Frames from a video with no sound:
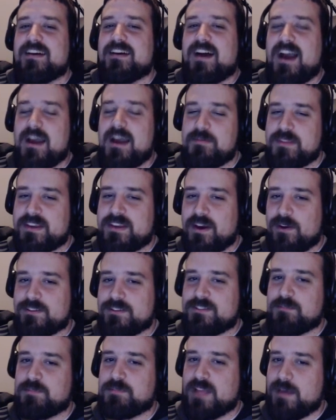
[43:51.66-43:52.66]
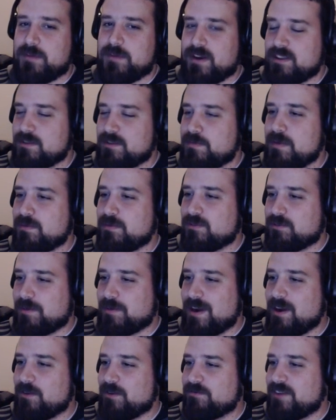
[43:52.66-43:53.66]
I am the ghost of blaming other people for
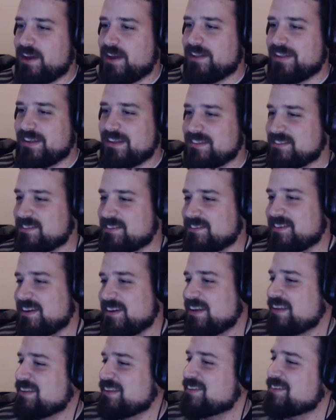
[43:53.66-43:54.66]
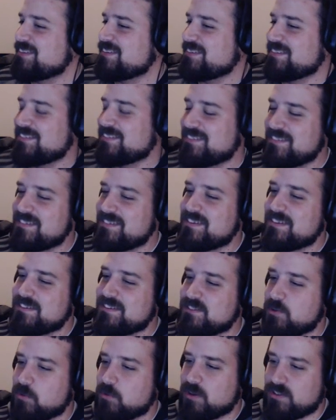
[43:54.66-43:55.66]
my own failings. It's
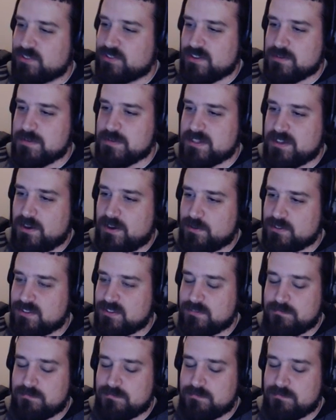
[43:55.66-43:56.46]
the worst Christmas ghost.